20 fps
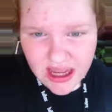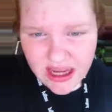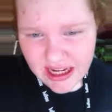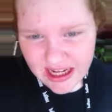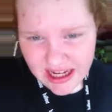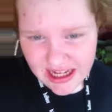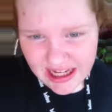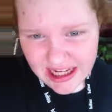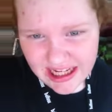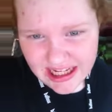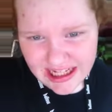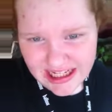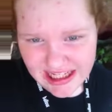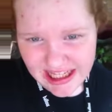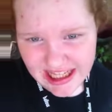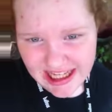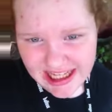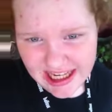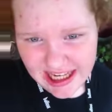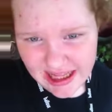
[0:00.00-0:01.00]
because
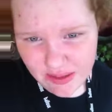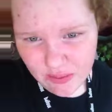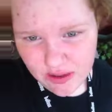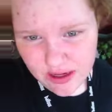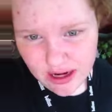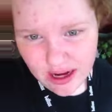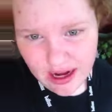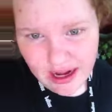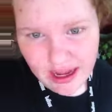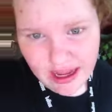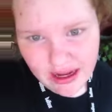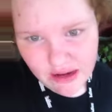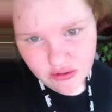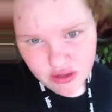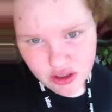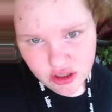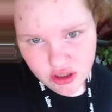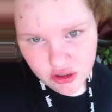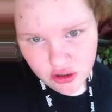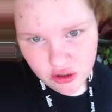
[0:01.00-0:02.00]
they said that we're not allowed
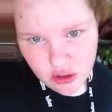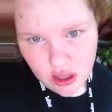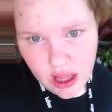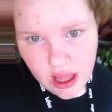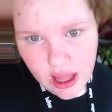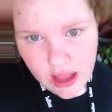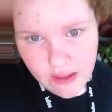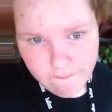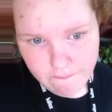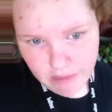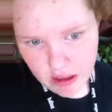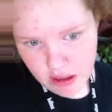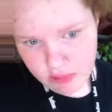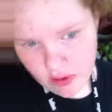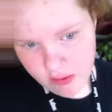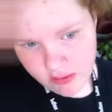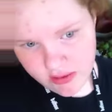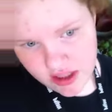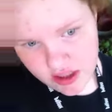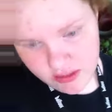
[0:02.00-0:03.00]
to, but I'll
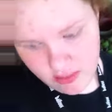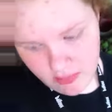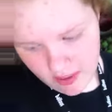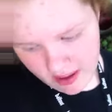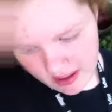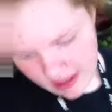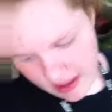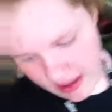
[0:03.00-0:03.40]
probably still be making